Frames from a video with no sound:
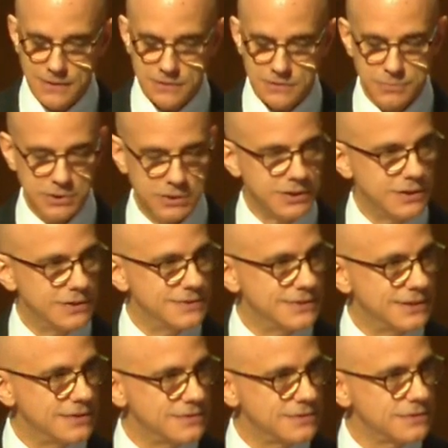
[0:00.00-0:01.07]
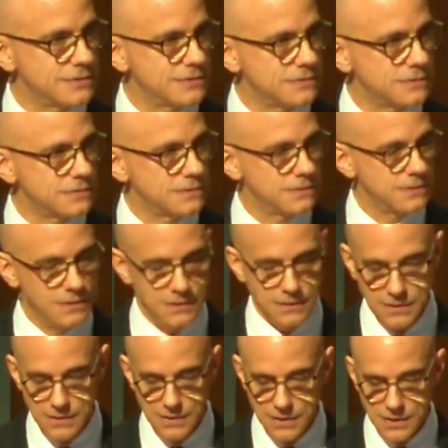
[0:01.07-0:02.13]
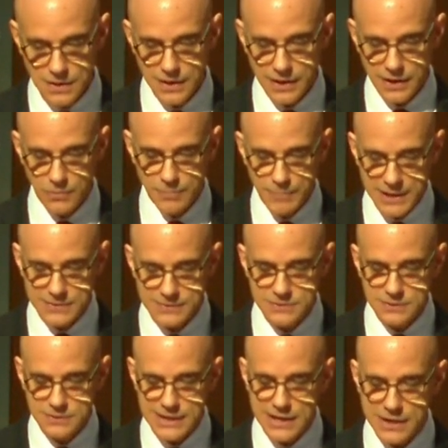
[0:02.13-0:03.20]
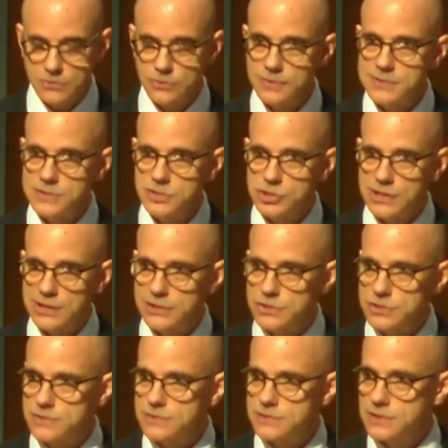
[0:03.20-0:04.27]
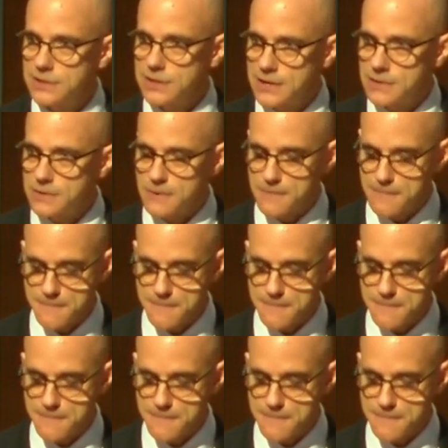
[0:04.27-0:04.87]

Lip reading: to build consensus on how best to tackle these challenges together.